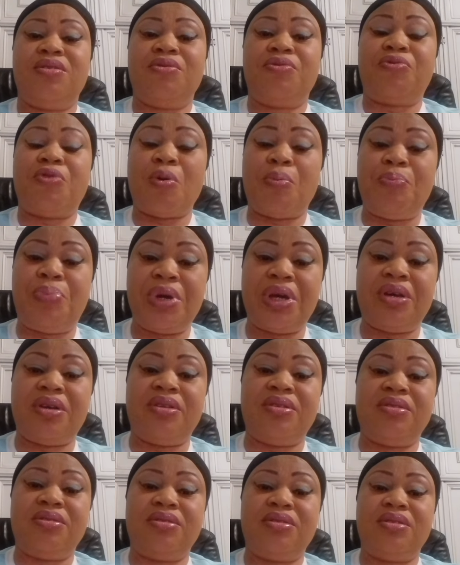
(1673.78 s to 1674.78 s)
for bail.
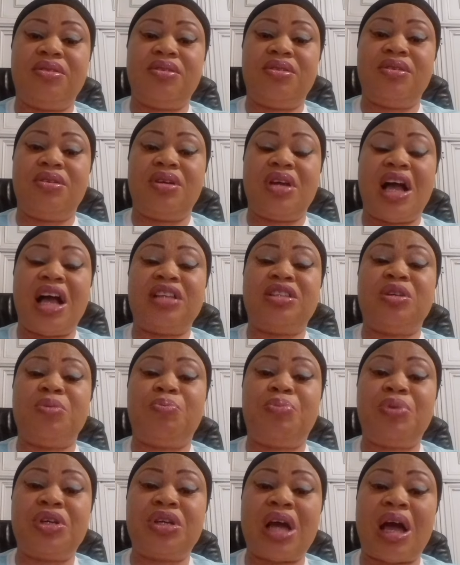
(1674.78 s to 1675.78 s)
And the
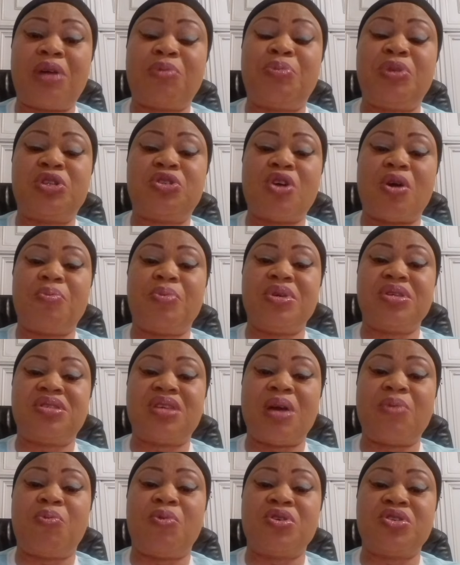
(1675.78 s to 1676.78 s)
big Archbishop
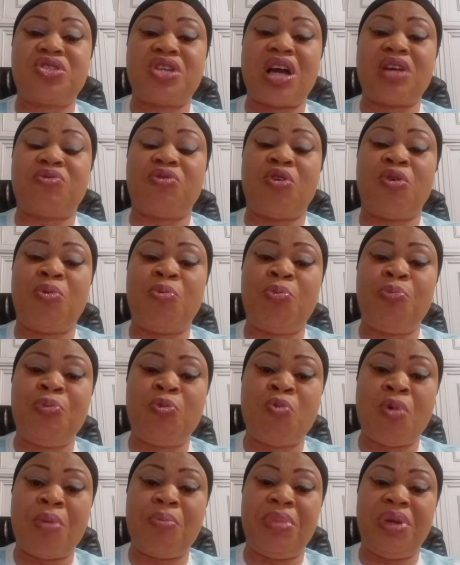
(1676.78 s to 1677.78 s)
himself was charged with
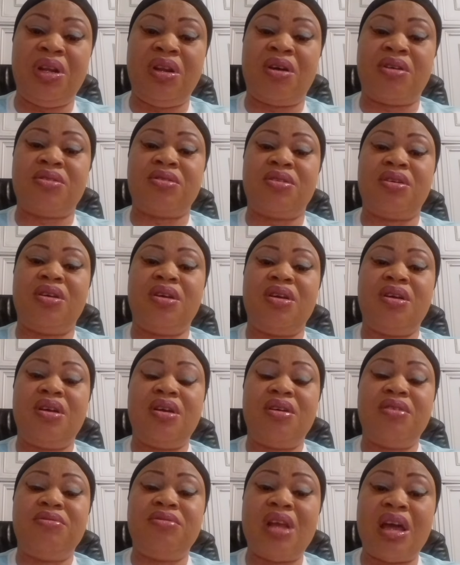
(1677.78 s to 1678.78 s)
1 million
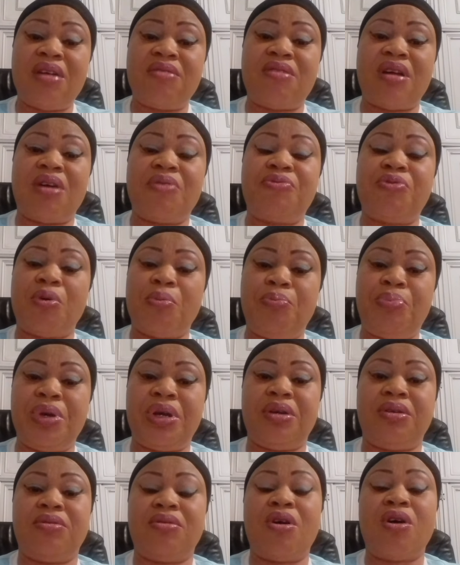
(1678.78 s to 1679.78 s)
naira for
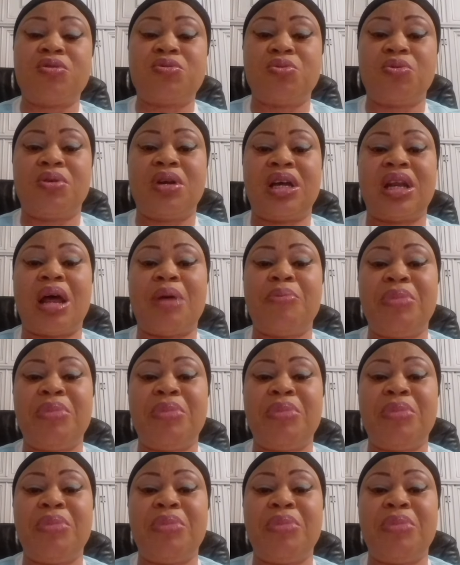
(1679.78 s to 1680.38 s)
bail, altogether